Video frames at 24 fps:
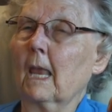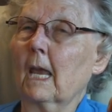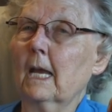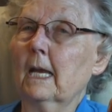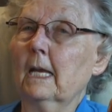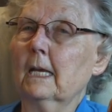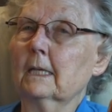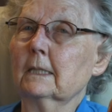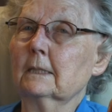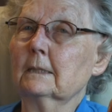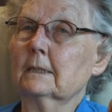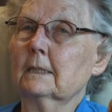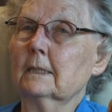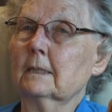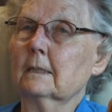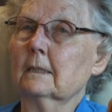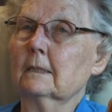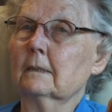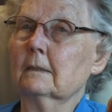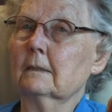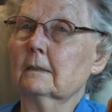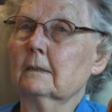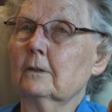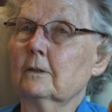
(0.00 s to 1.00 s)
And
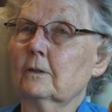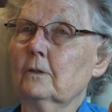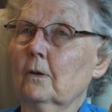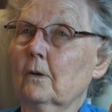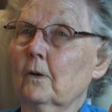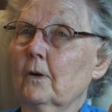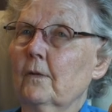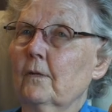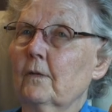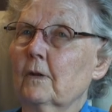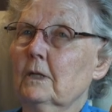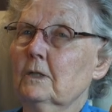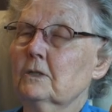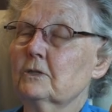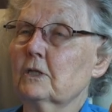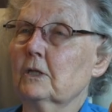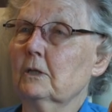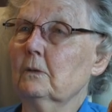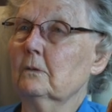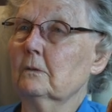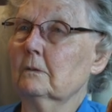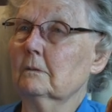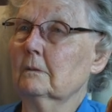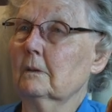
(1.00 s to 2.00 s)
uh, Dorothy,
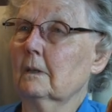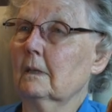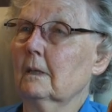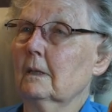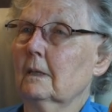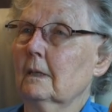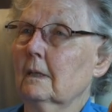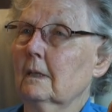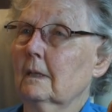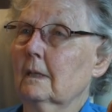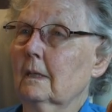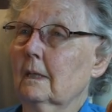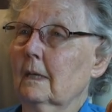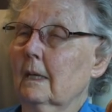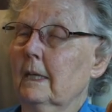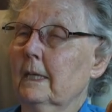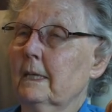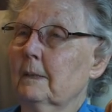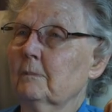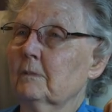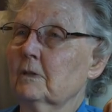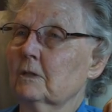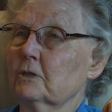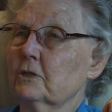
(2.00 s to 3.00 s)
she
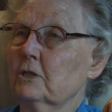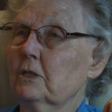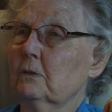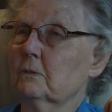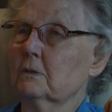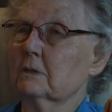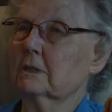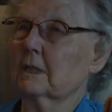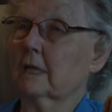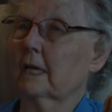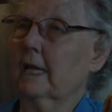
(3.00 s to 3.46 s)
claimed that she was a